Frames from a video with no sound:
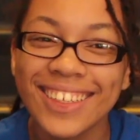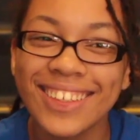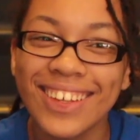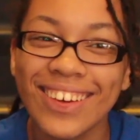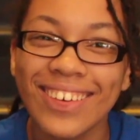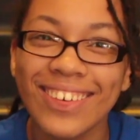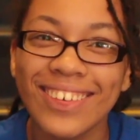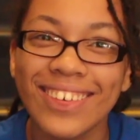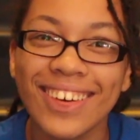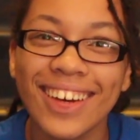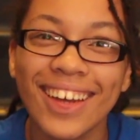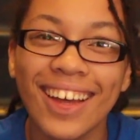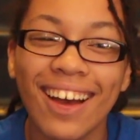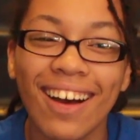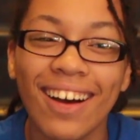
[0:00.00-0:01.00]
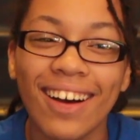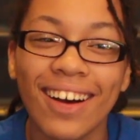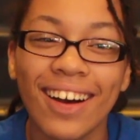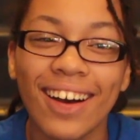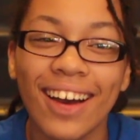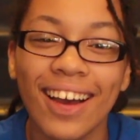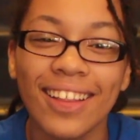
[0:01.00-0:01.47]
So
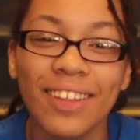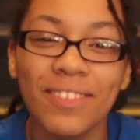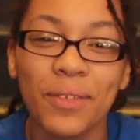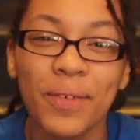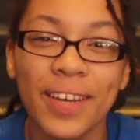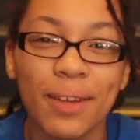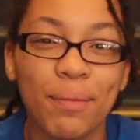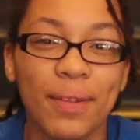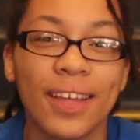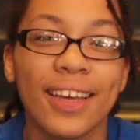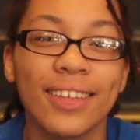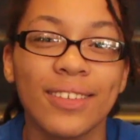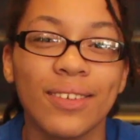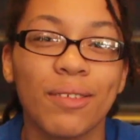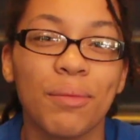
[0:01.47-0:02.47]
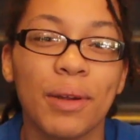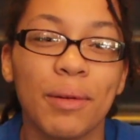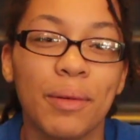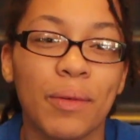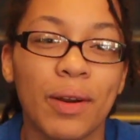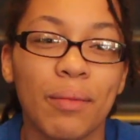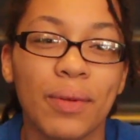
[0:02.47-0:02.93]
uh, I love the way he plays, so it made
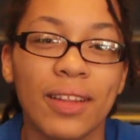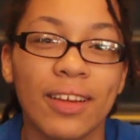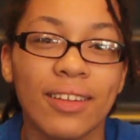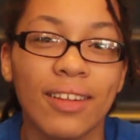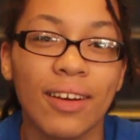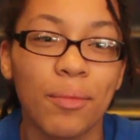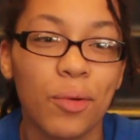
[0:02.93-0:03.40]
me want to play the guitar